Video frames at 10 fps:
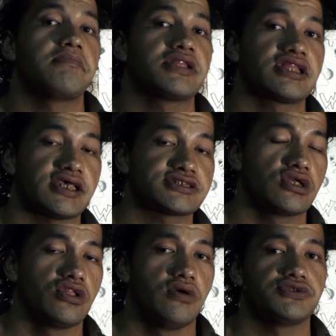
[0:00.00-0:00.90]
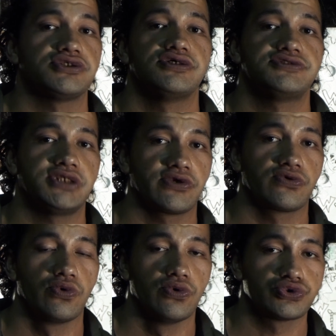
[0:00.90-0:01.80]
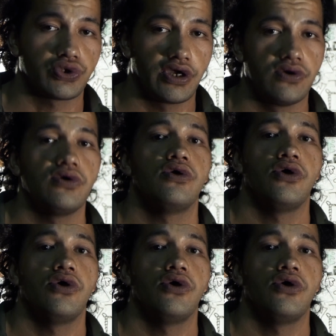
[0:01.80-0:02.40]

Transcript: plus kilometer Te Aroha Trail